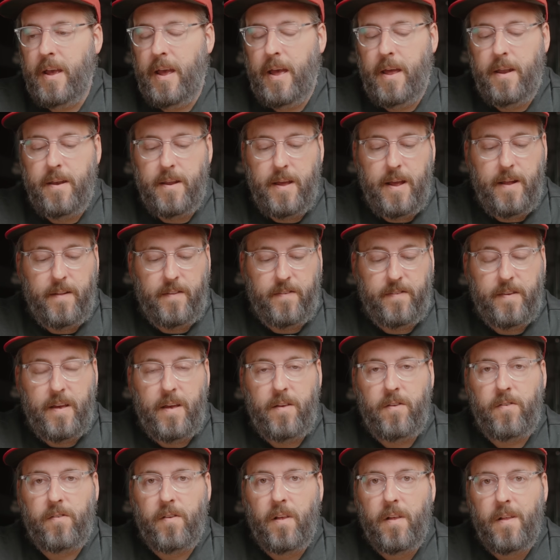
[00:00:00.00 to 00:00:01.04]
and it
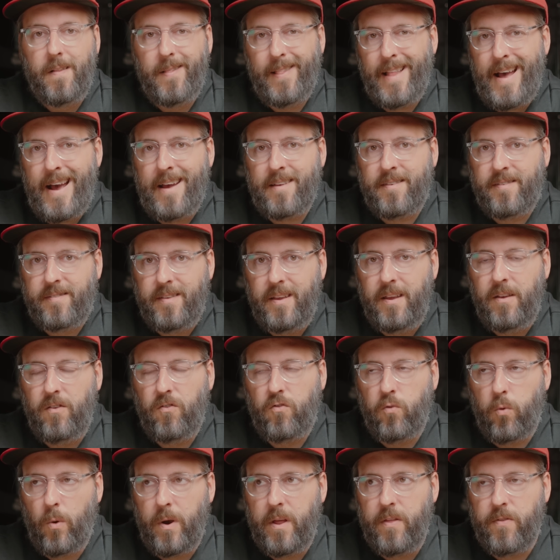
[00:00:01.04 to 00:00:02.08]
says last seen
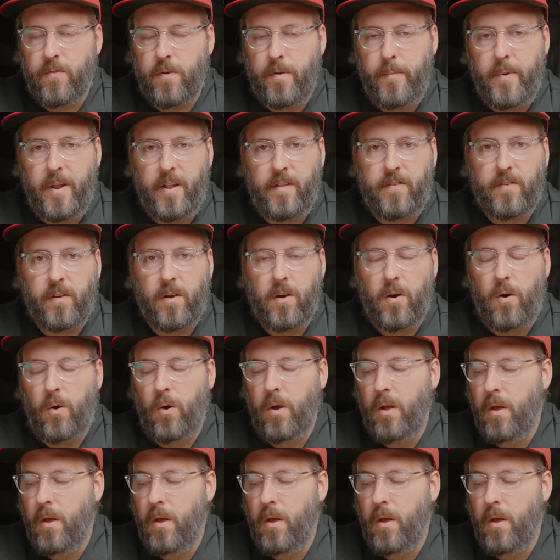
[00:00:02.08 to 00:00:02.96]
23 minutes ago.